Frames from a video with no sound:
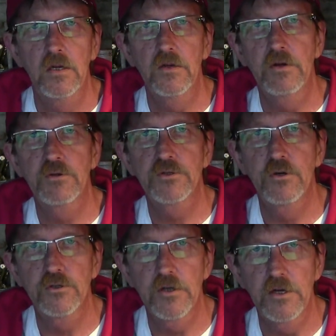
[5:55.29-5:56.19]
there were
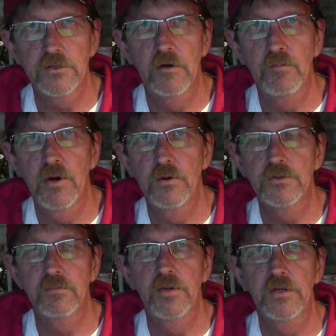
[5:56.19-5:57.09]
searchlights on
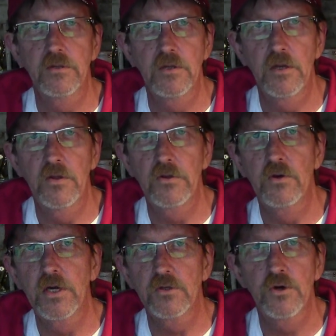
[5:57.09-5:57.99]
boats, but they
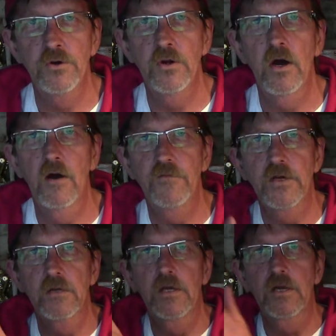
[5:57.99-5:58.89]
don't get turned off.
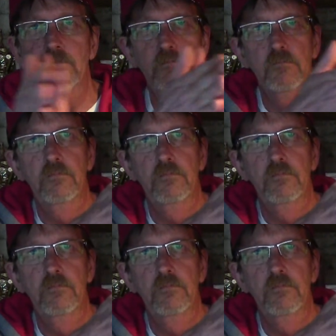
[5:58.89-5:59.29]
They get